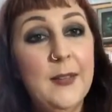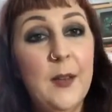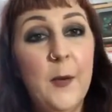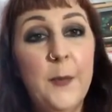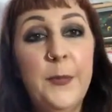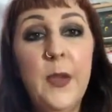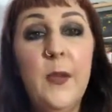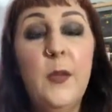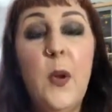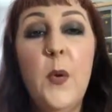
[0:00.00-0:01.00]
So
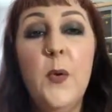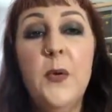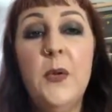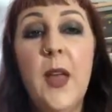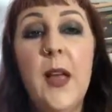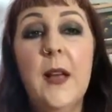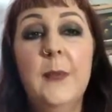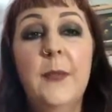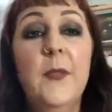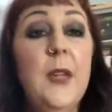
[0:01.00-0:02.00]
those
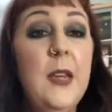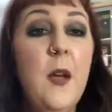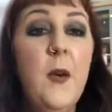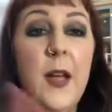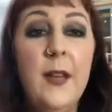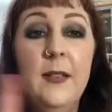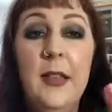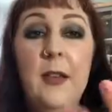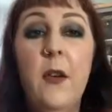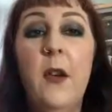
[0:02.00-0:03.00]
Vini Yoga,
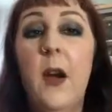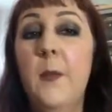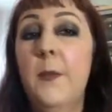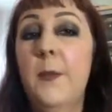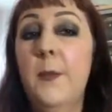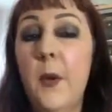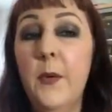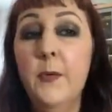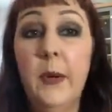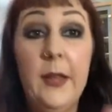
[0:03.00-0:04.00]
Yin Yoga are
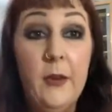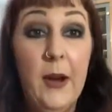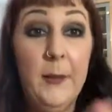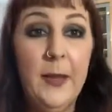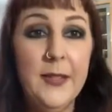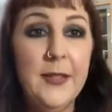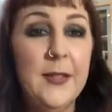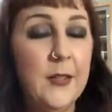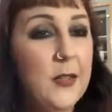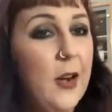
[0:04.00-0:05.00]
both really great places
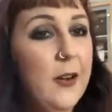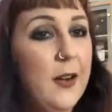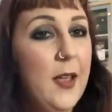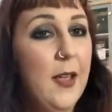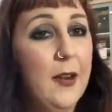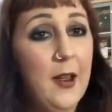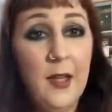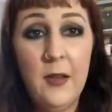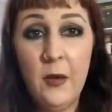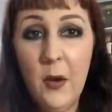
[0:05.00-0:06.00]
to start in
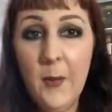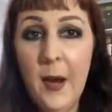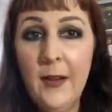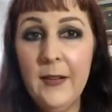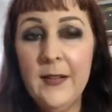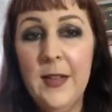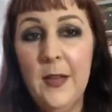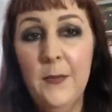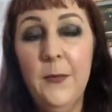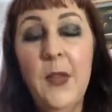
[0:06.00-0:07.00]
a yoga practice
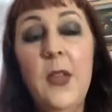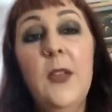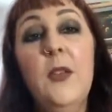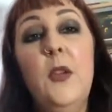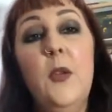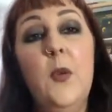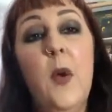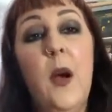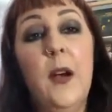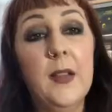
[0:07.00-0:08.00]
if
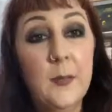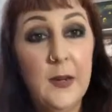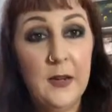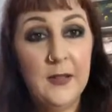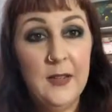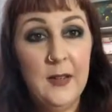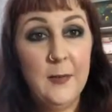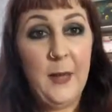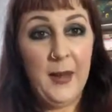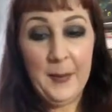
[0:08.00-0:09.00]
you are
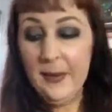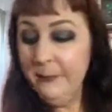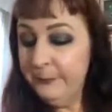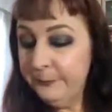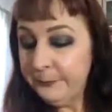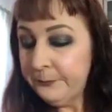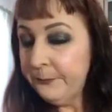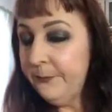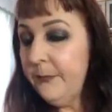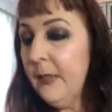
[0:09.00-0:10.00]
experiencing back pain.
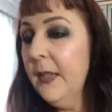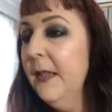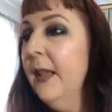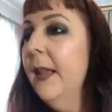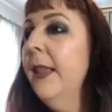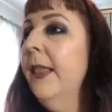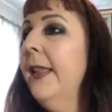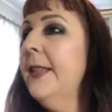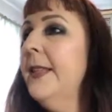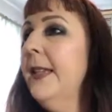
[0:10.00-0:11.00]

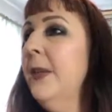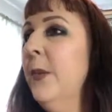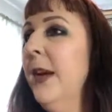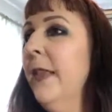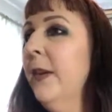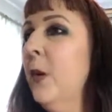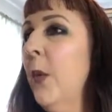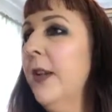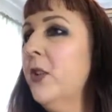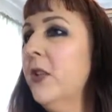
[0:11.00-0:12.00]
Let's see what other
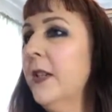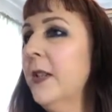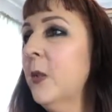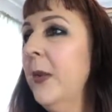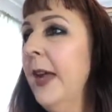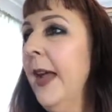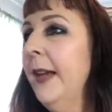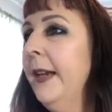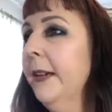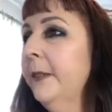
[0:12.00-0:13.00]
questions we got
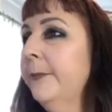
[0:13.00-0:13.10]
here.